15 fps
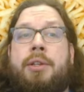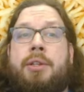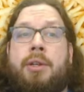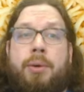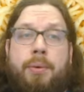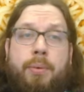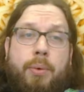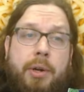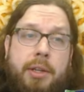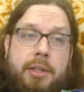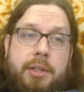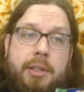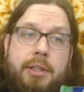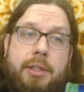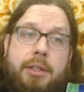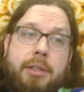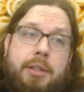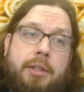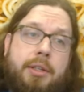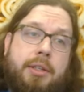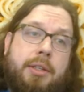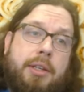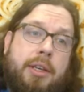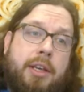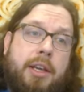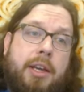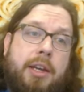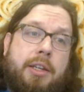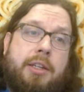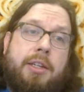So, what is this? This is
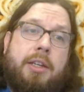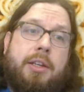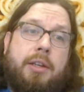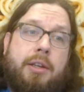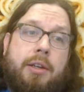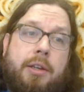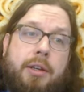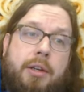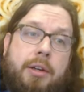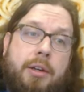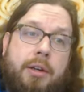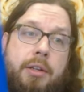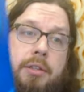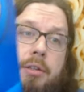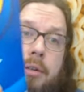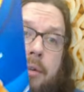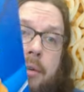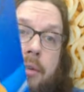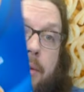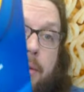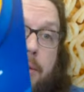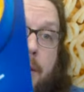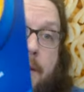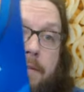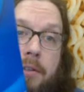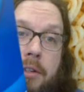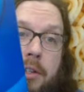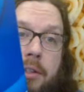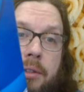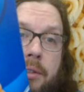KD, also known as
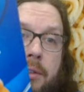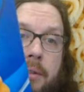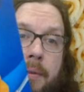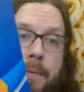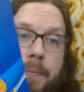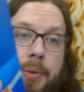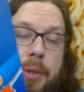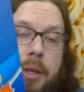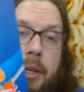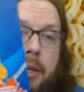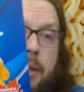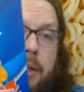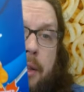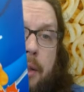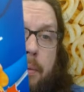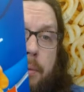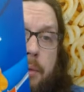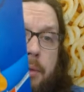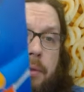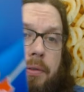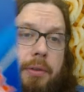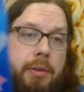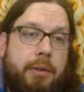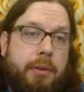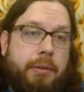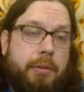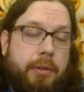Kraft Dinner. The original